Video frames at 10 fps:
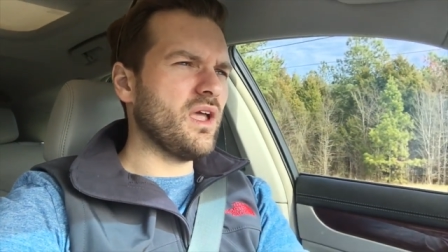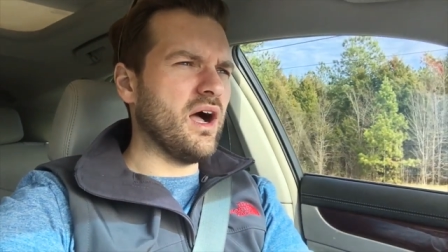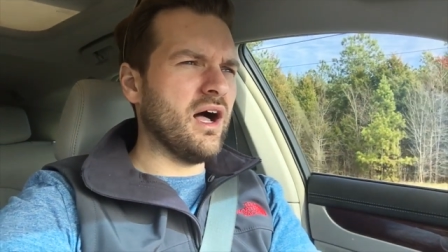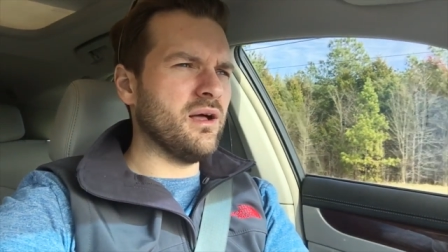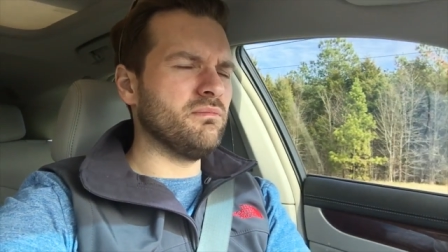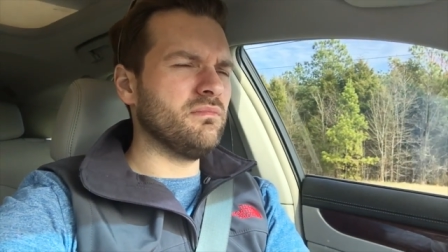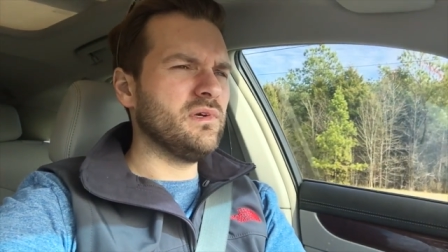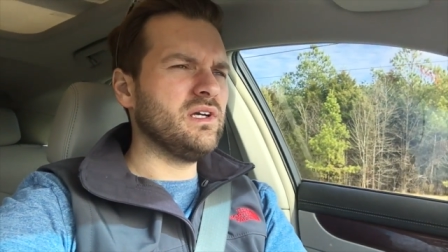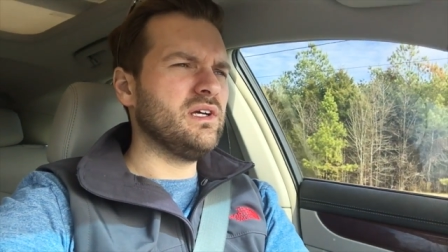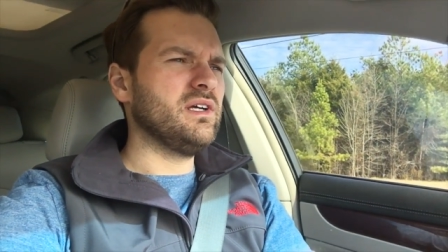um,
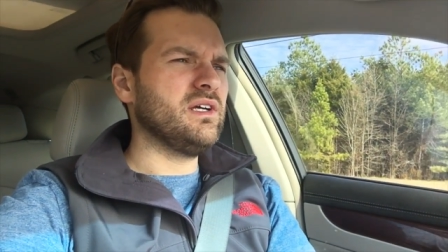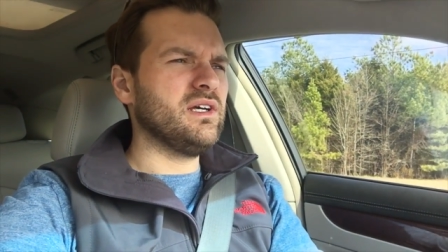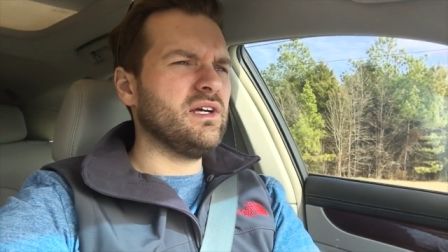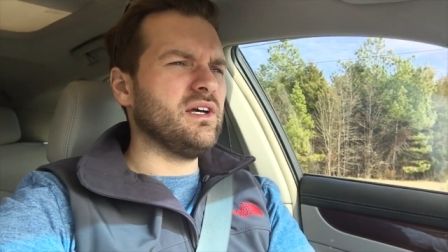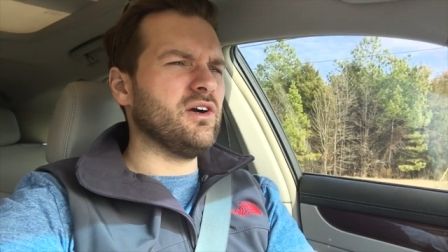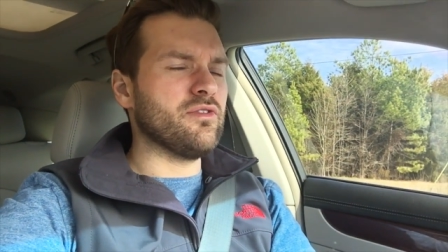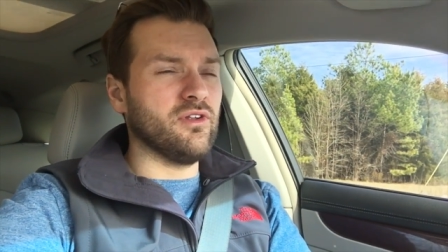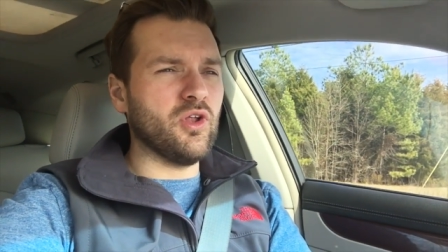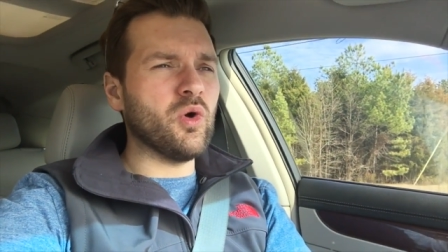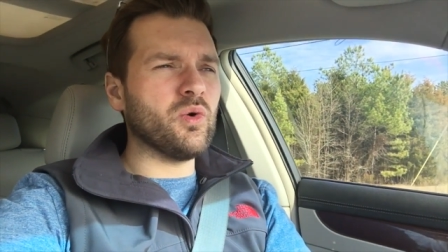or
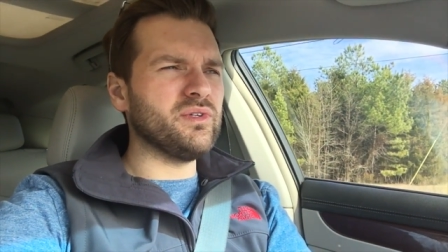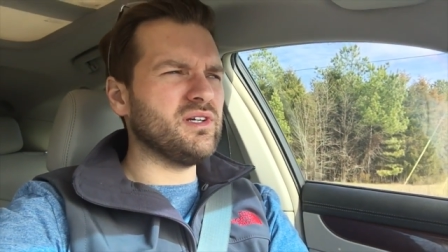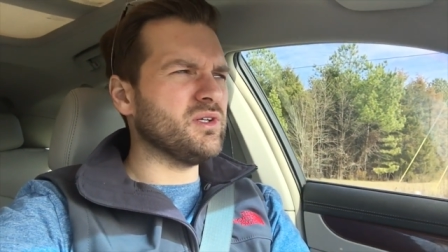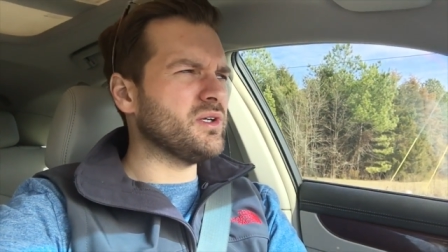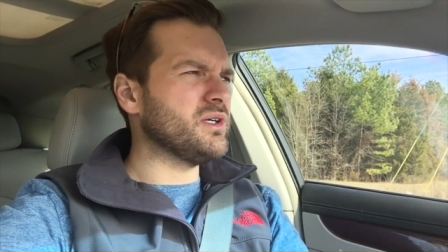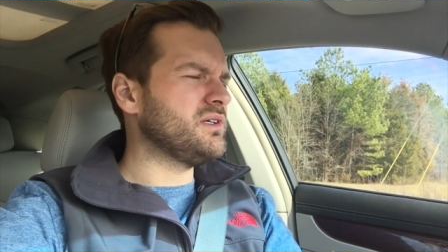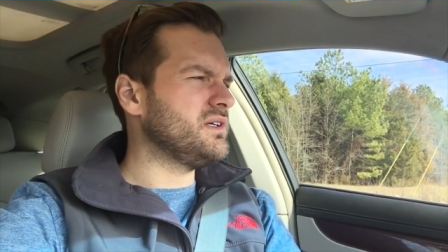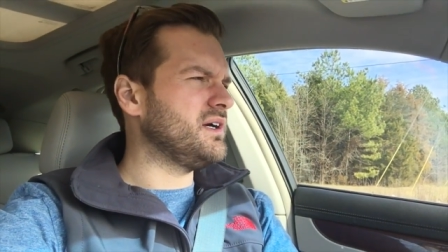the local dealer,